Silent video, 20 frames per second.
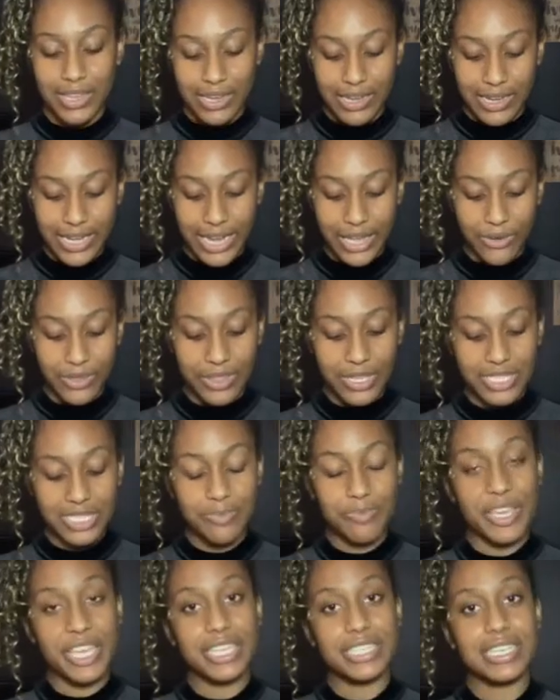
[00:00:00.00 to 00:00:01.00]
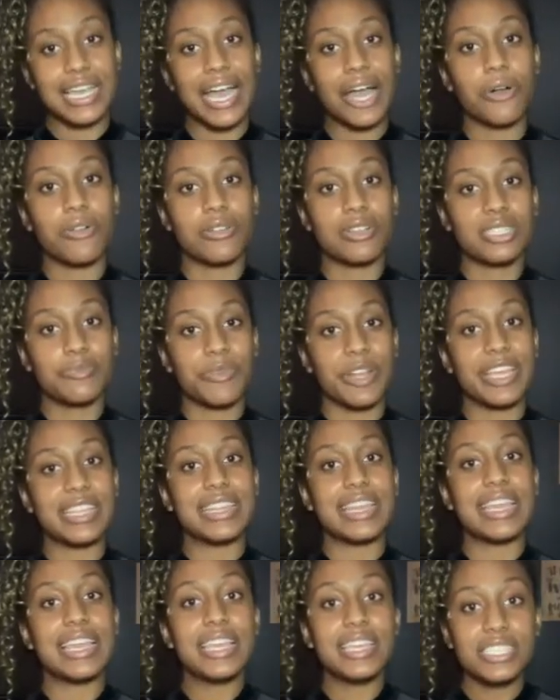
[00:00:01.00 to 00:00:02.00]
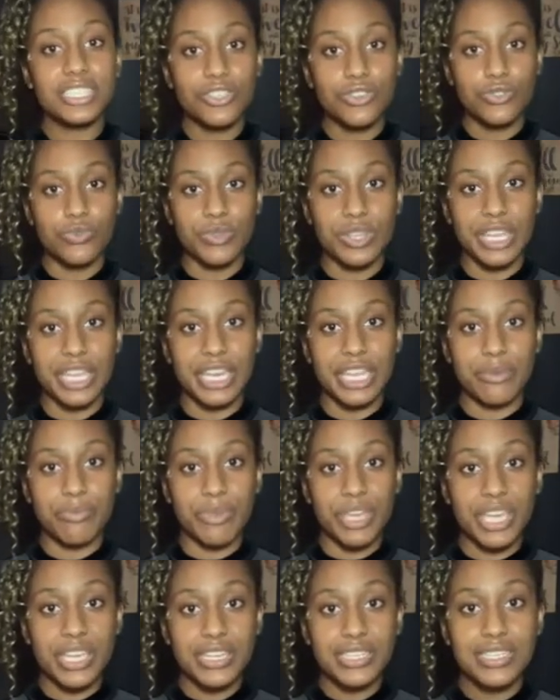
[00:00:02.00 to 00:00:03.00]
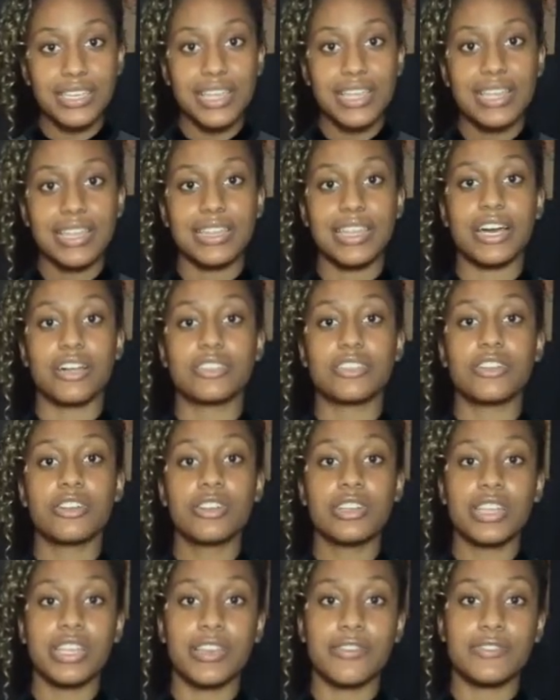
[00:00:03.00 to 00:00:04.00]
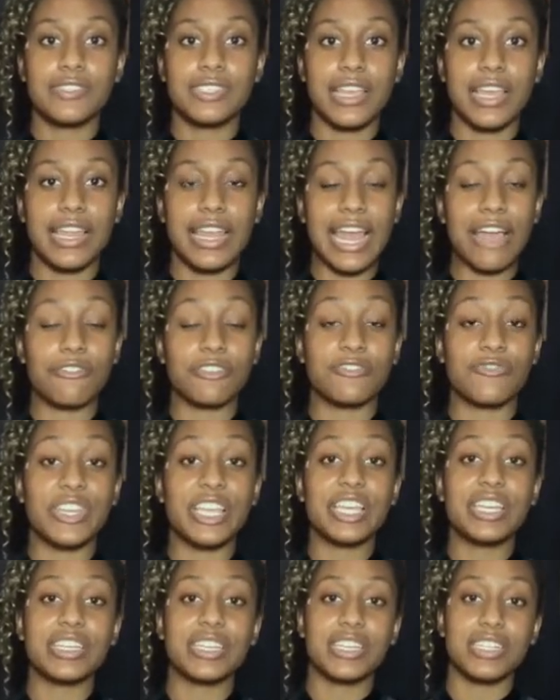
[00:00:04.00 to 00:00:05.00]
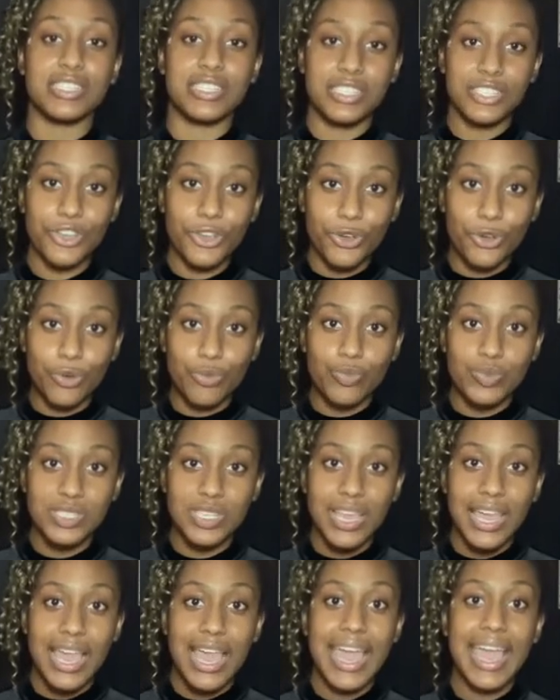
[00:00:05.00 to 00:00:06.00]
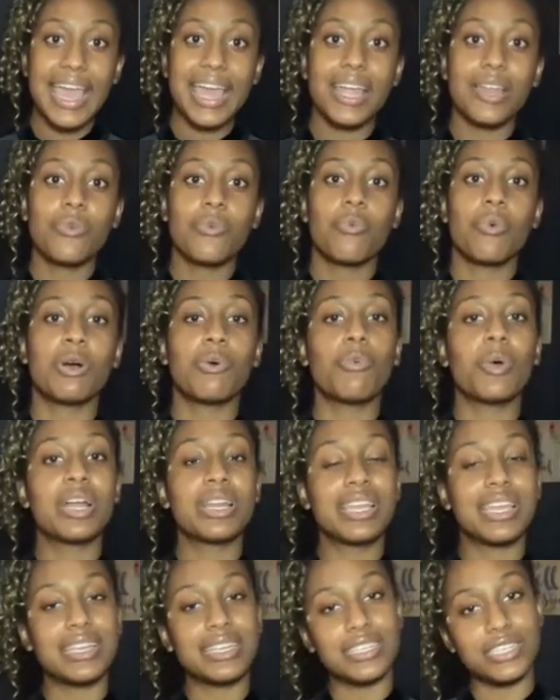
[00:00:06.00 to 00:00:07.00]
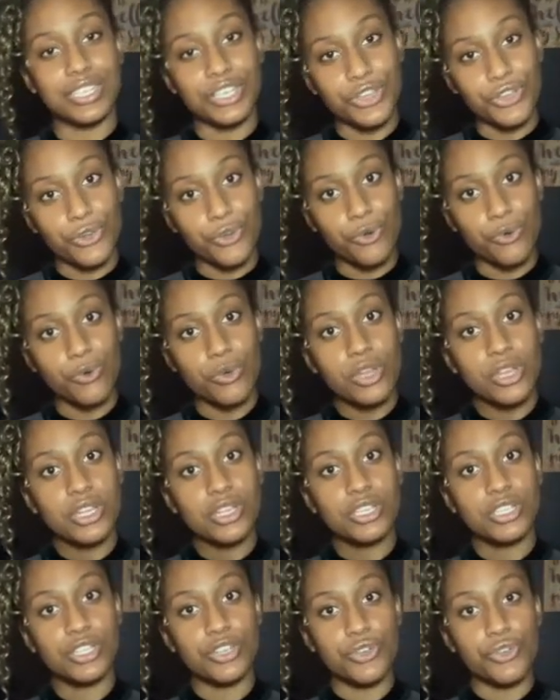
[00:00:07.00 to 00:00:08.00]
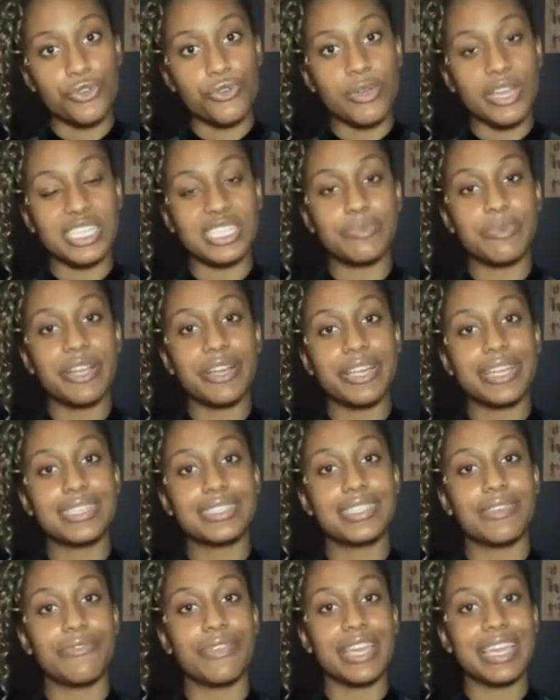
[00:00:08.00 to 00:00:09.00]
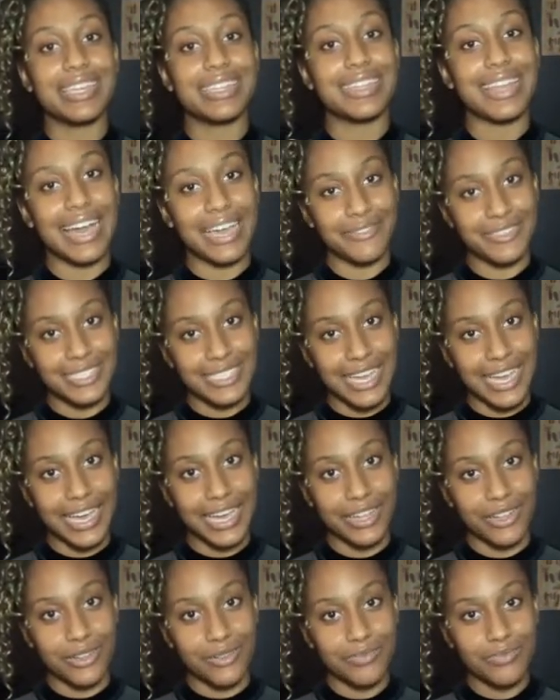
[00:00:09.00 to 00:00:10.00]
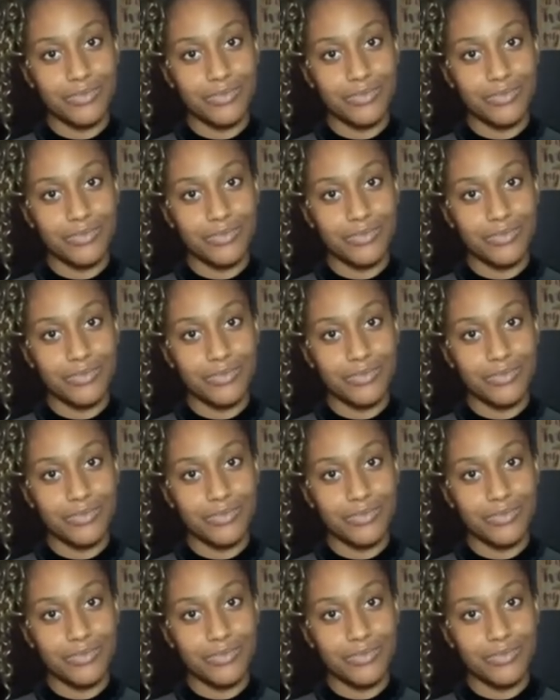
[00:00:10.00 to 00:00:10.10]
Now in this speech, I will explain the issues with eating meat, the alternatives an average vegan consumes, and what one can do to experience the vegan lifestyle.